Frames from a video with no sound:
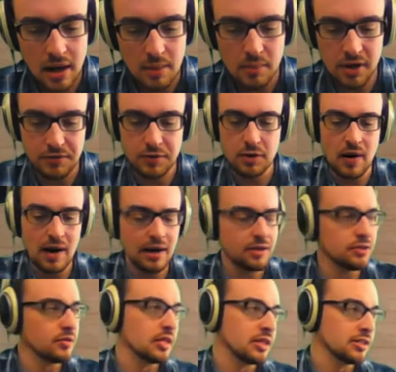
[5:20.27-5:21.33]
But if you know how to
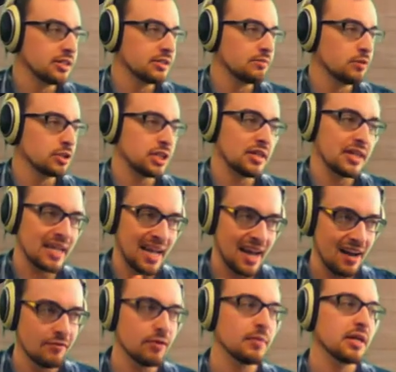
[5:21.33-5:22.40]
do this, which I think
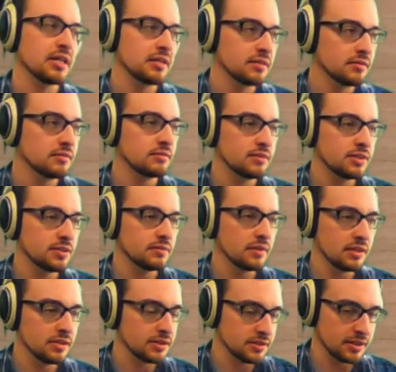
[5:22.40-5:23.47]
everybody
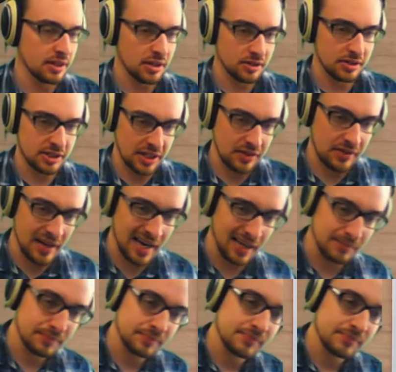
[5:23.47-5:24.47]
is going to understand that,